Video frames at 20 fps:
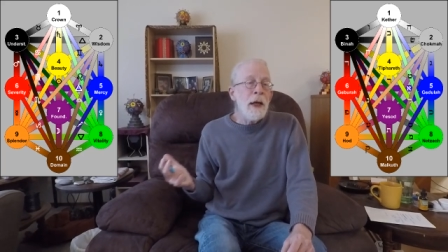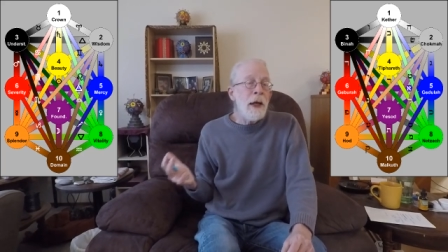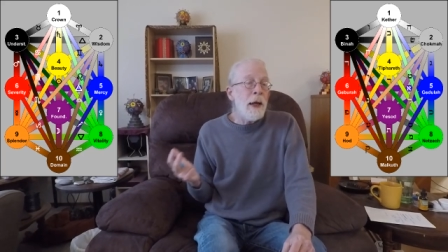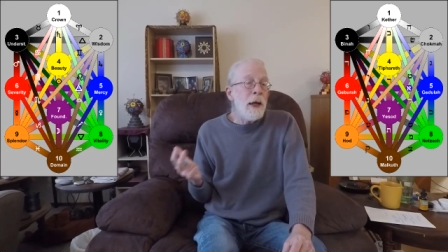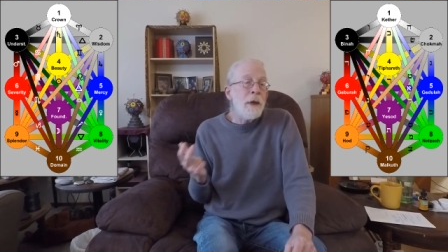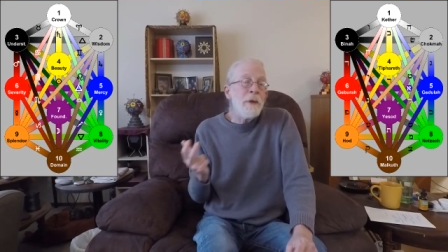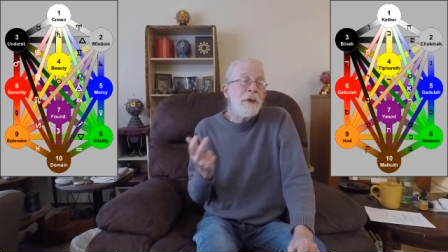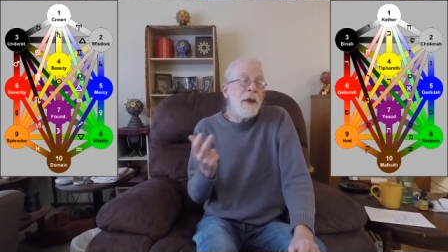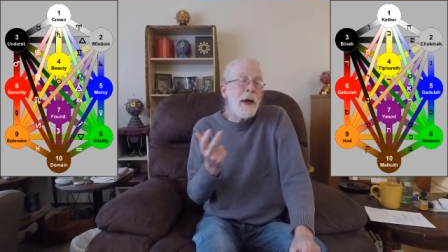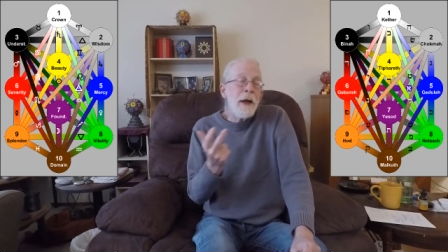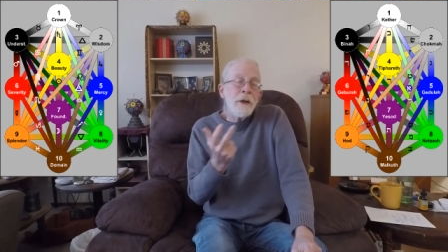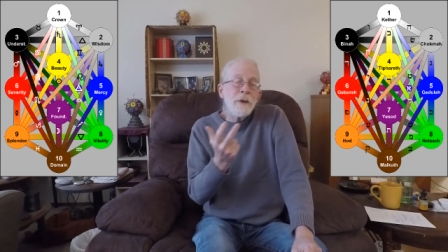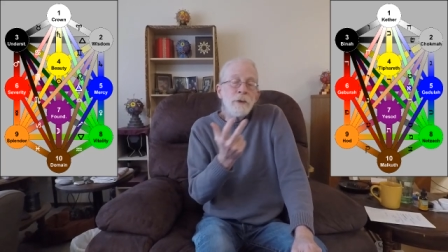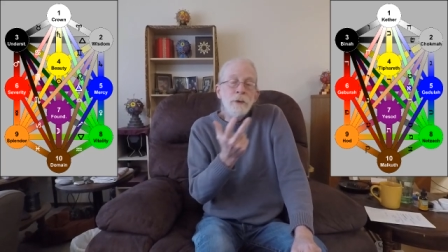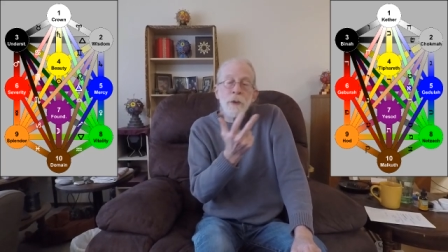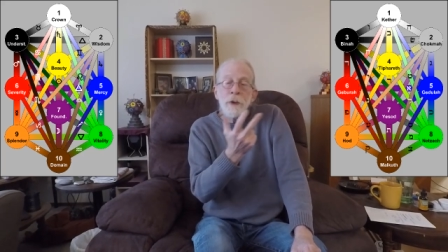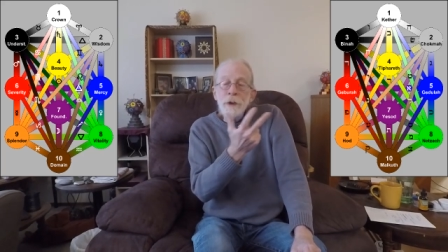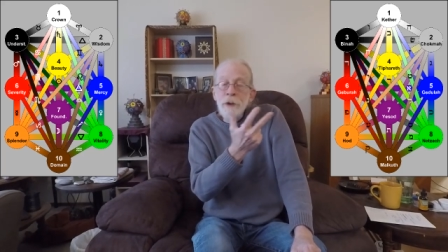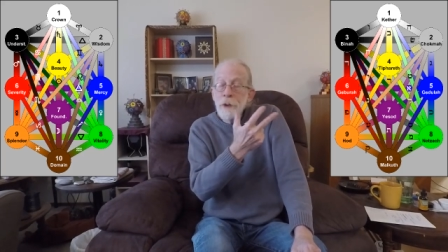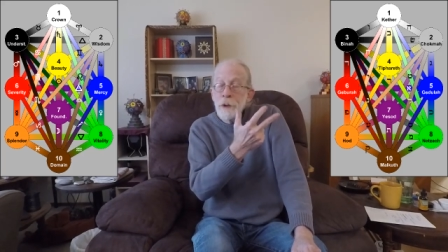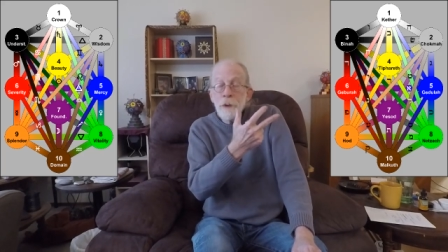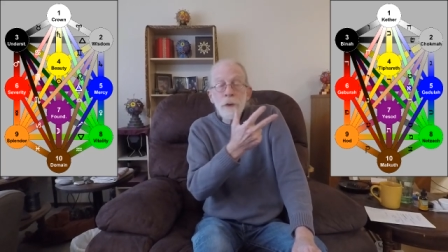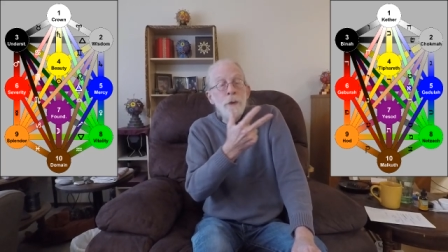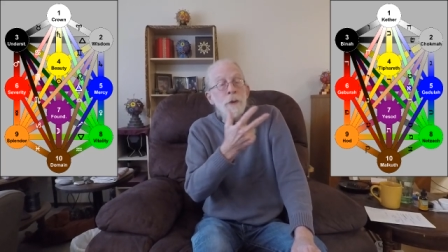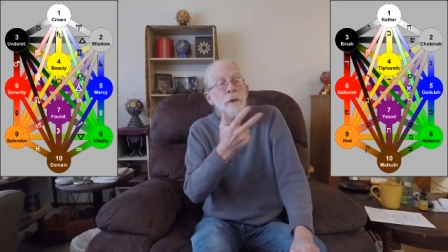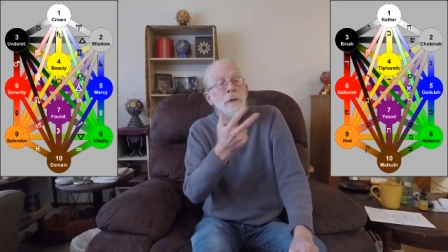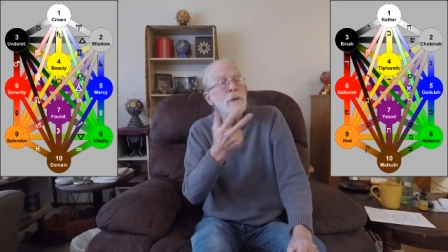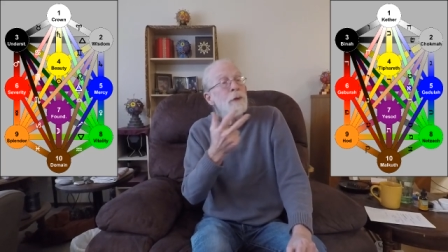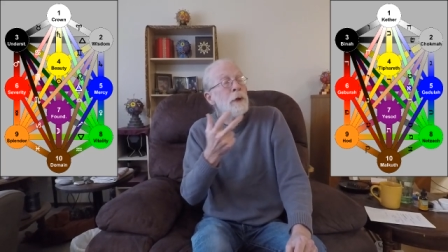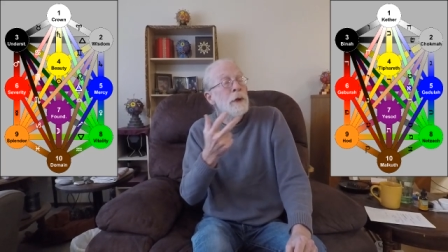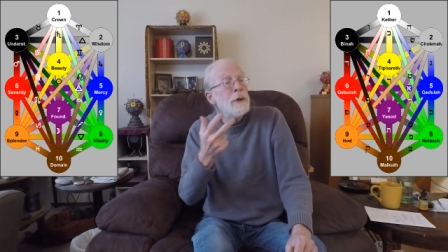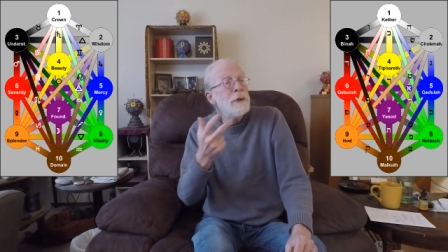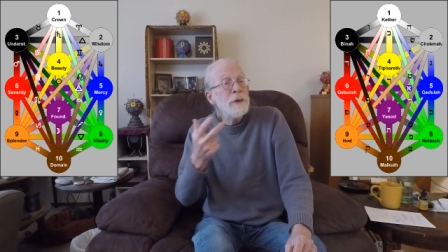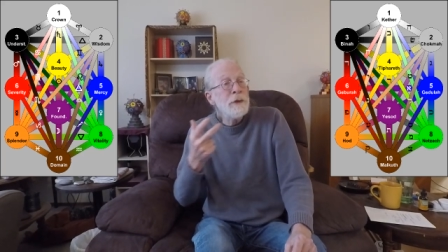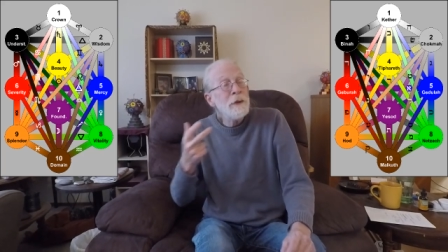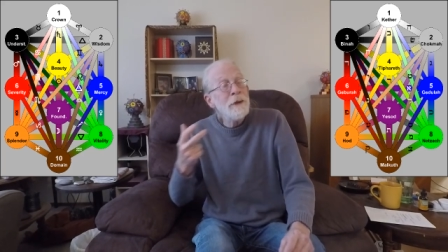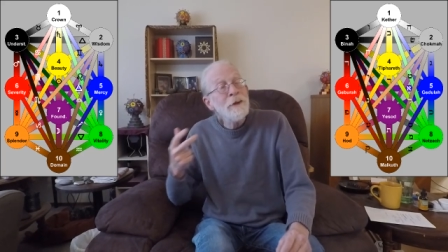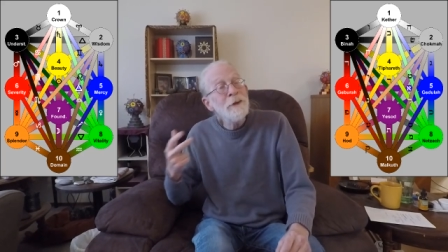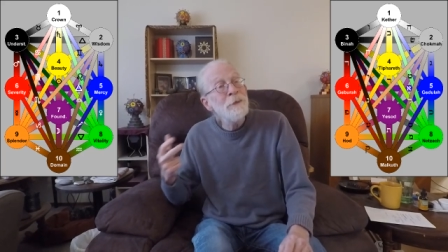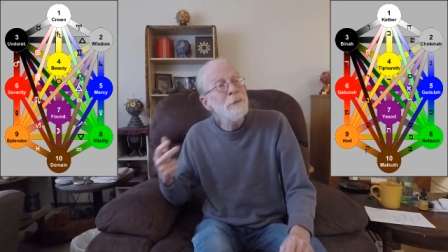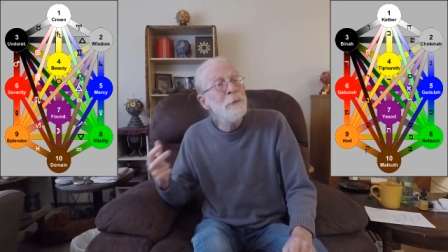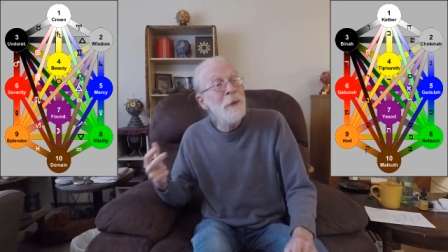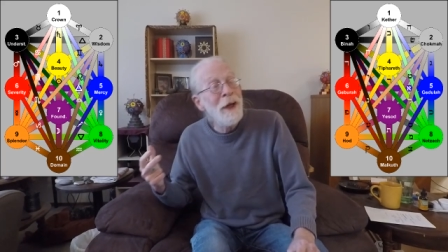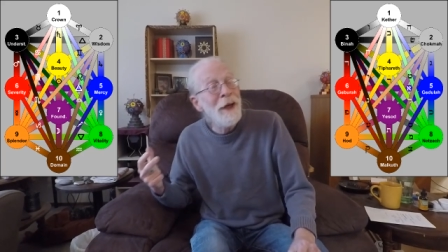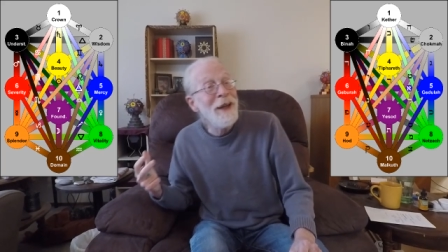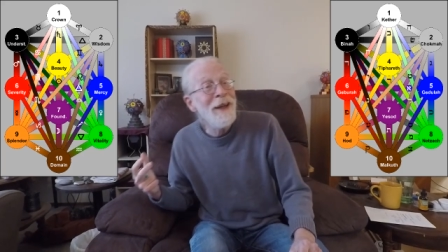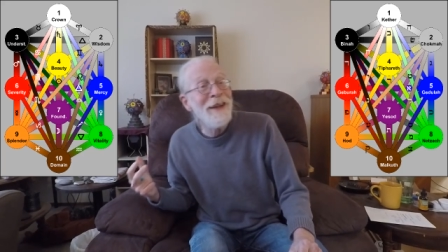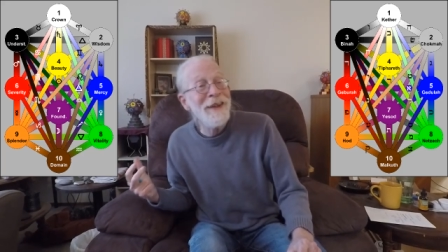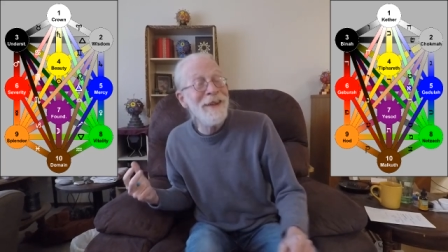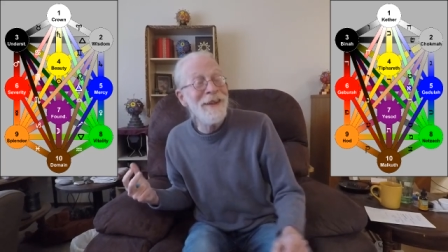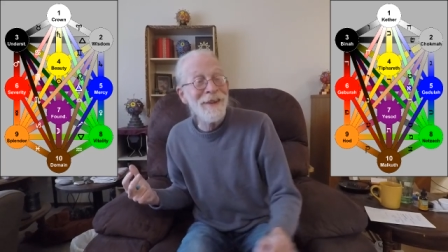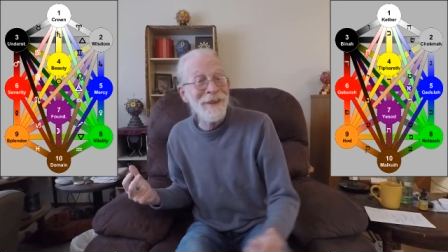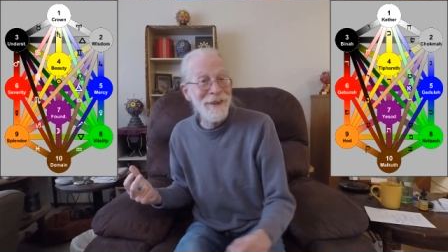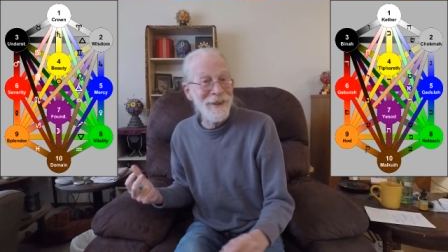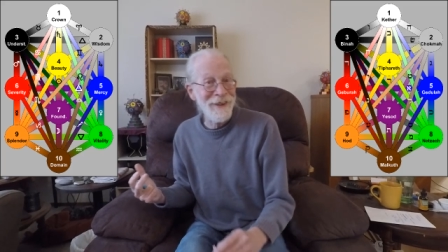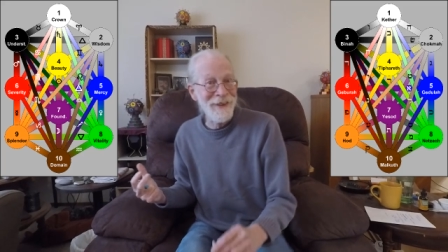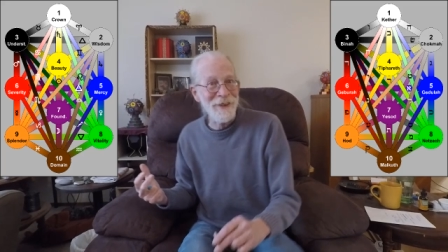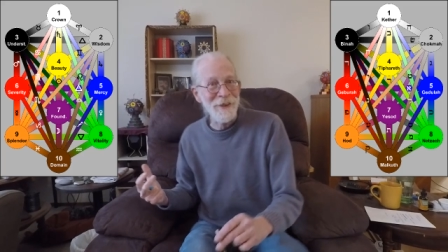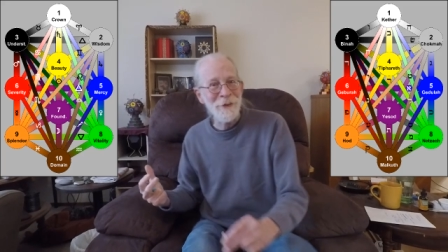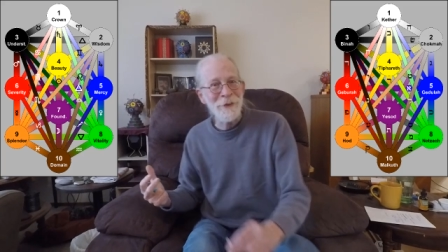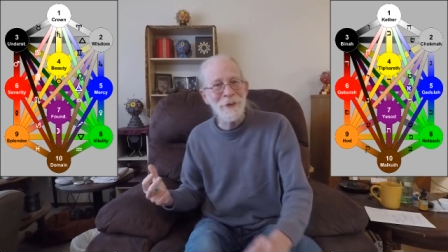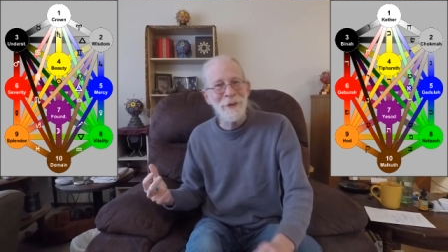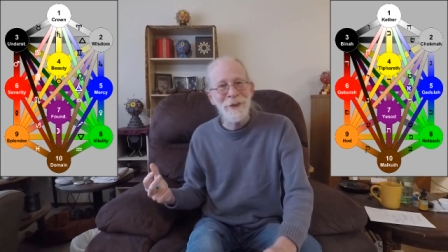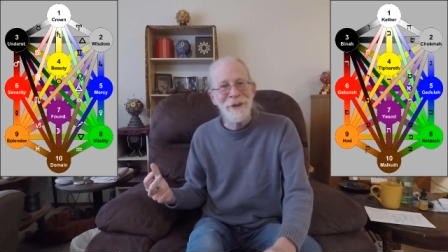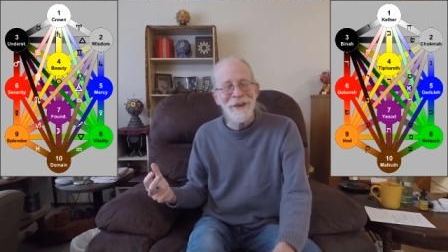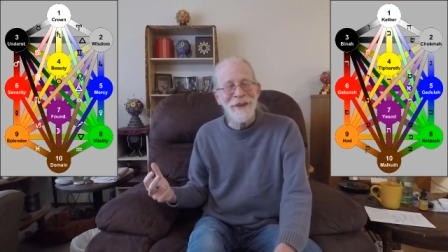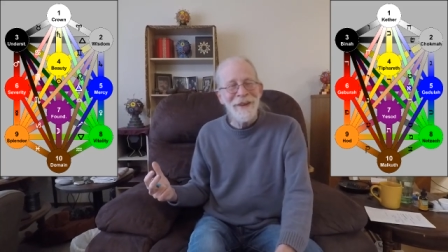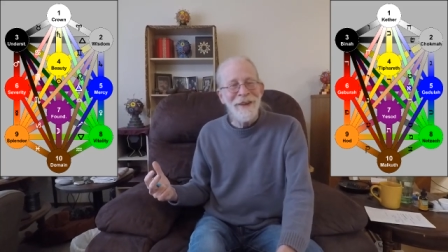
And that's what the universe is made of.